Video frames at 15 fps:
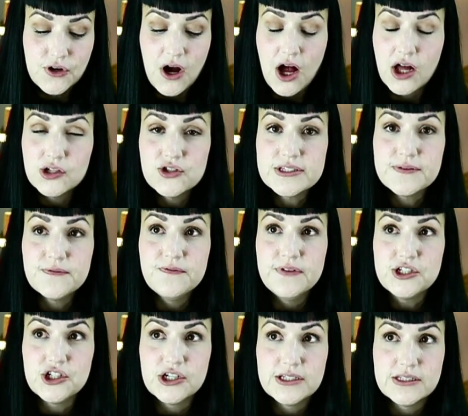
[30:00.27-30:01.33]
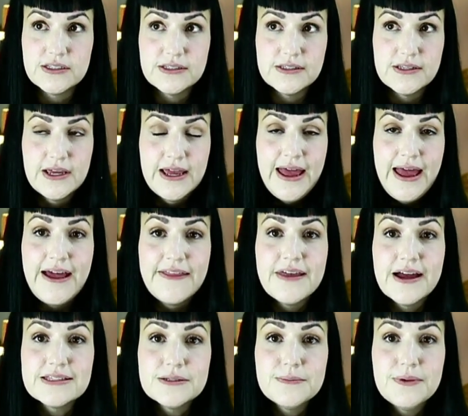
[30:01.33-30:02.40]
all just visions. And
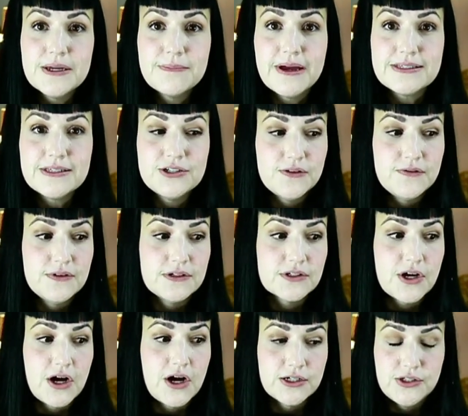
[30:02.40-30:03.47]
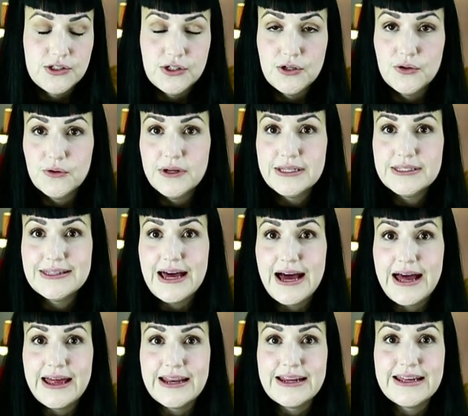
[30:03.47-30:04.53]
that's a big message of this card too, is
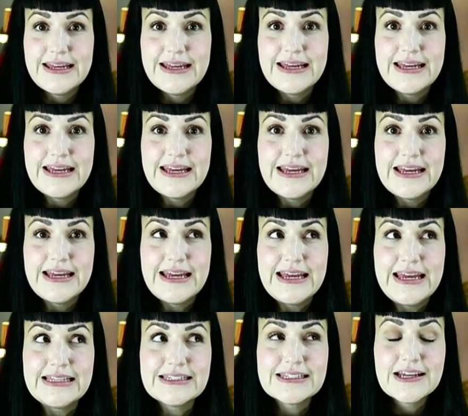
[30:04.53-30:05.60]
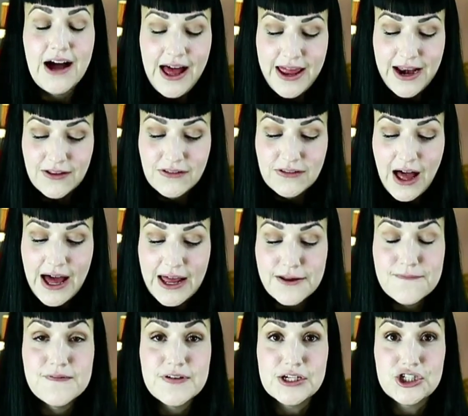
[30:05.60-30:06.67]
that it's got a lot
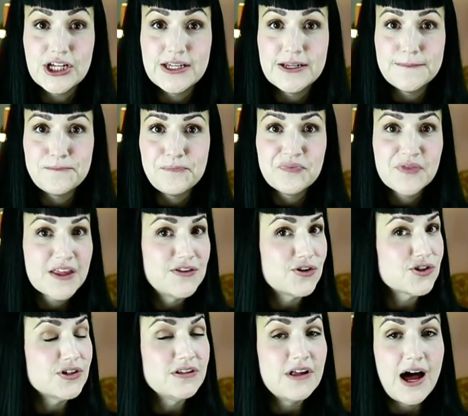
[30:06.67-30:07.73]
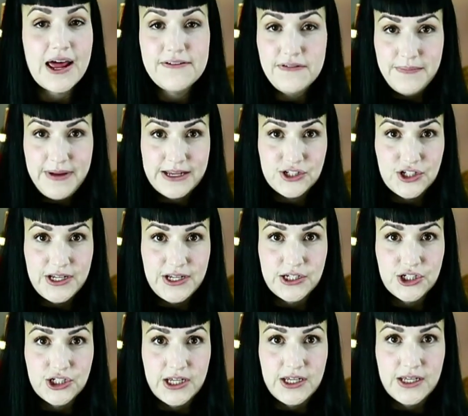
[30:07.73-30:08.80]
of vision, there's a lot of
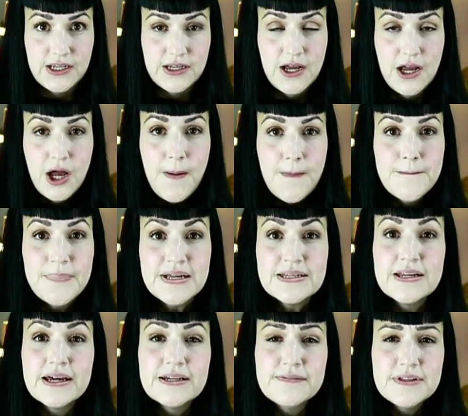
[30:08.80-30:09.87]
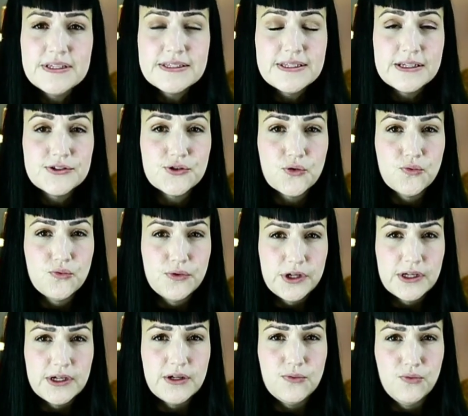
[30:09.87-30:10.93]
imagination, but none of these things are
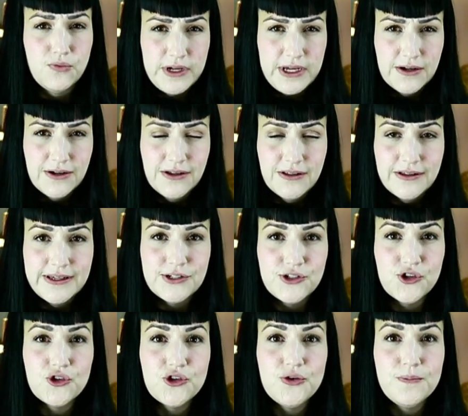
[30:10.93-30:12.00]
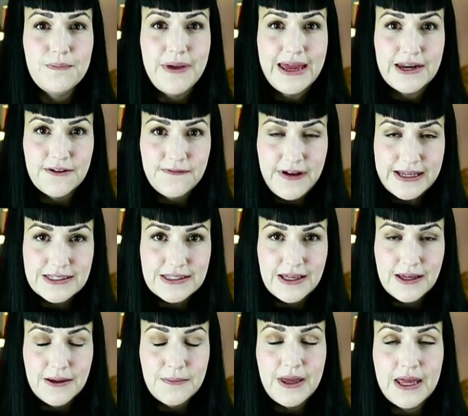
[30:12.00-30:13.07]
really real until you manifest
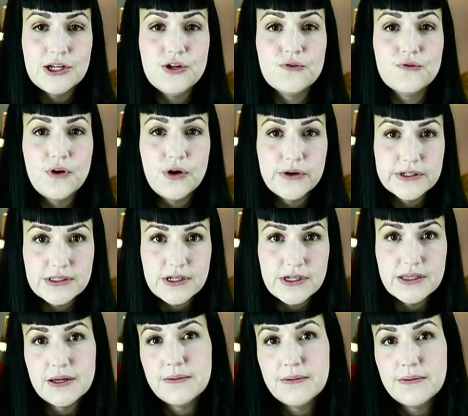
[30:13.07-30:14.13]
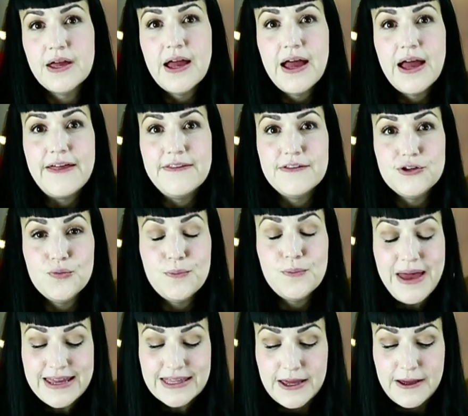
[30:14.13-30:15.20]
them and you focus on them and you
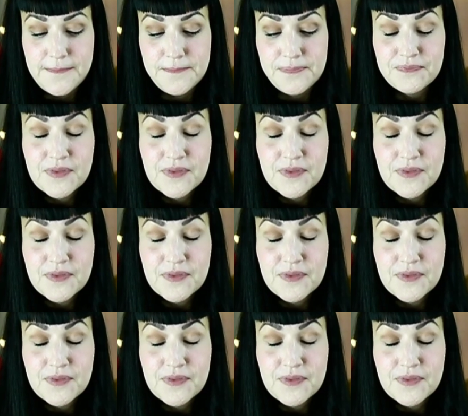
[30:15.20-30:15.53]
make them